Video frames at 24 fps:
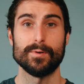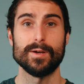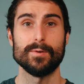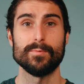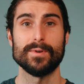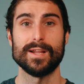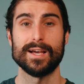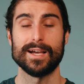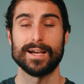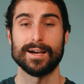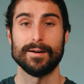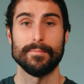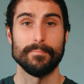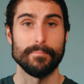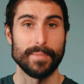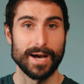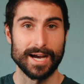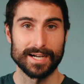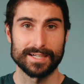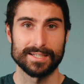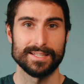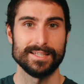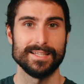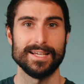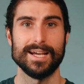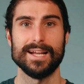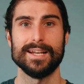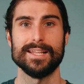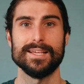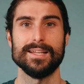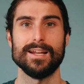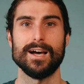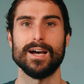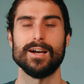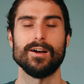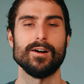way when I come back to the
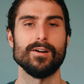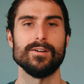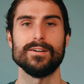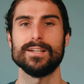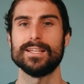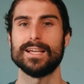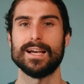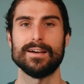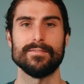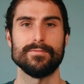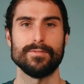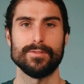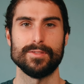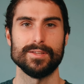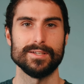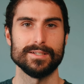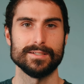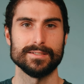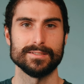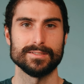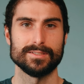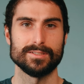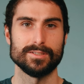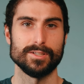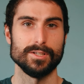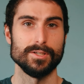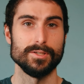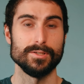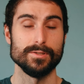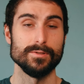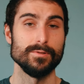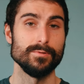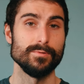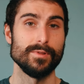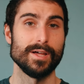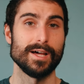edit, I already have things to
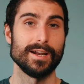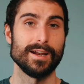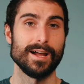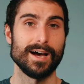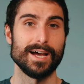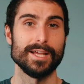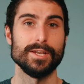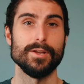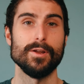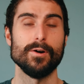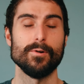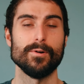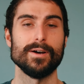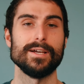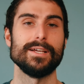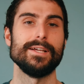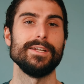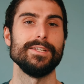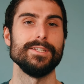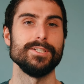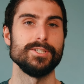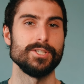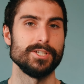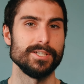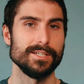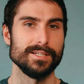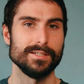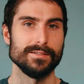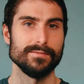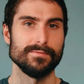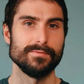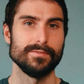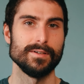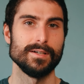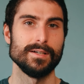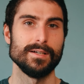do that I know I can
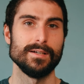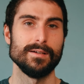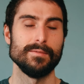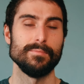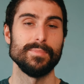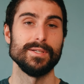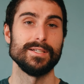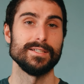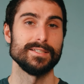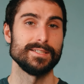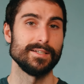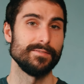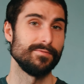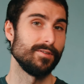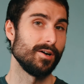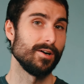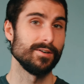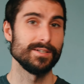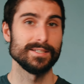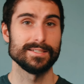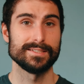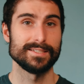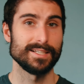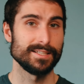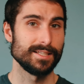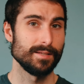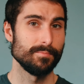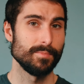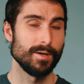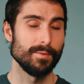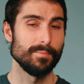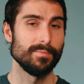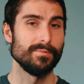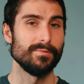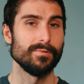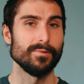achieve, because I've already set them
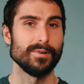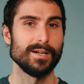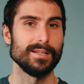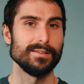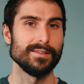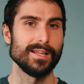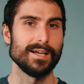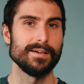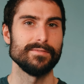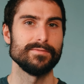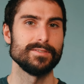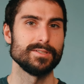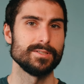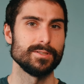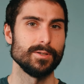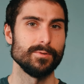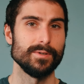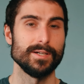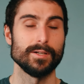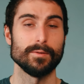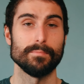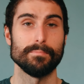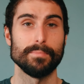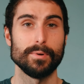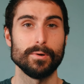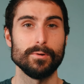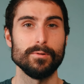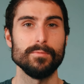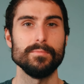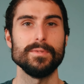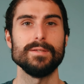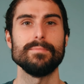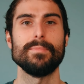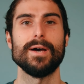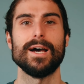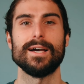up before I left, so it'll pull
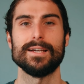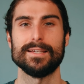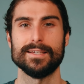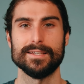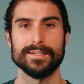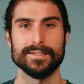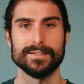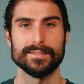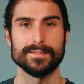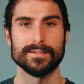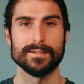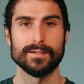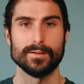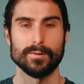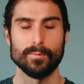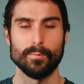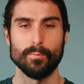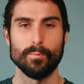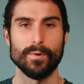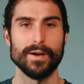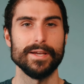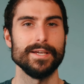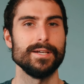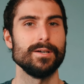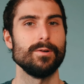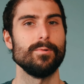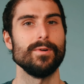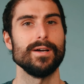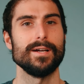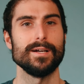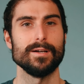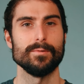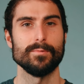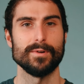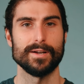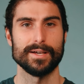me back in way
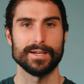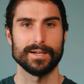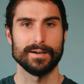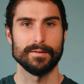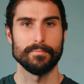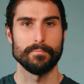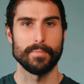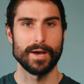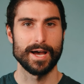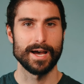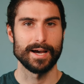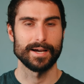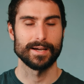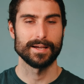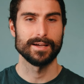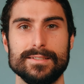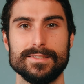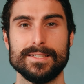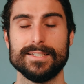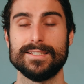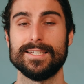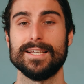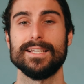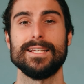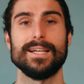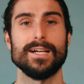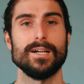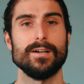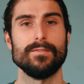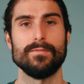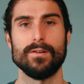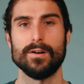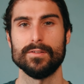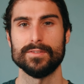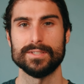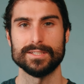quicker when I come back to take care
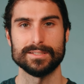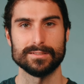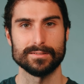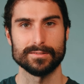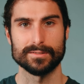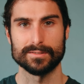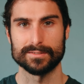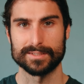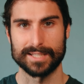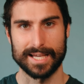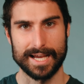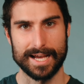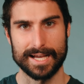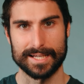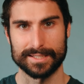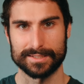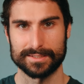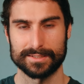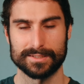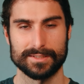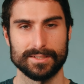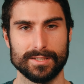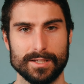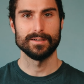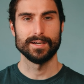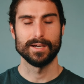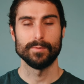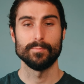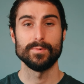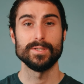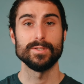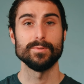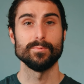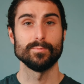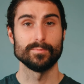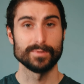of all these little tasks. And
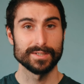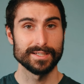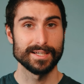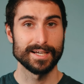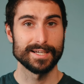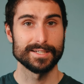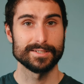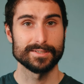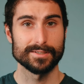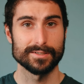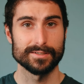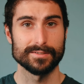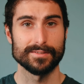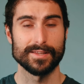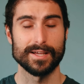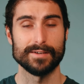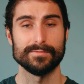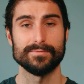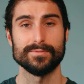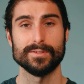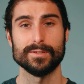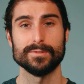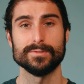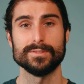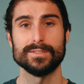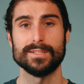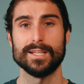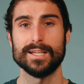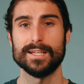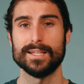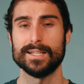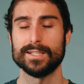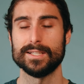when you re-enter that flow state,